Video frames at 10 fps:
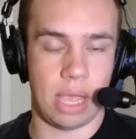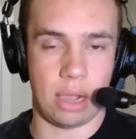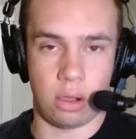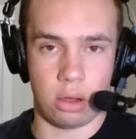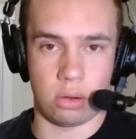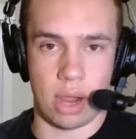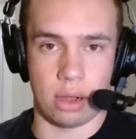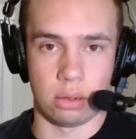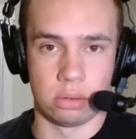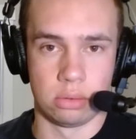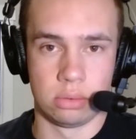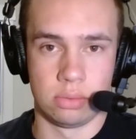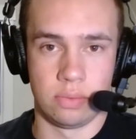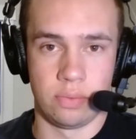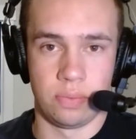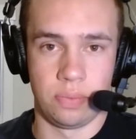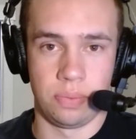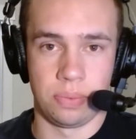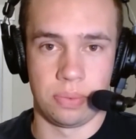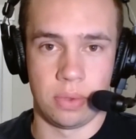at Colorado,
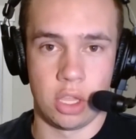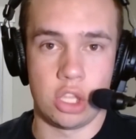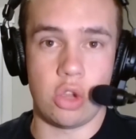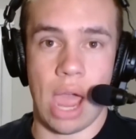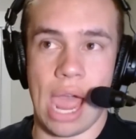you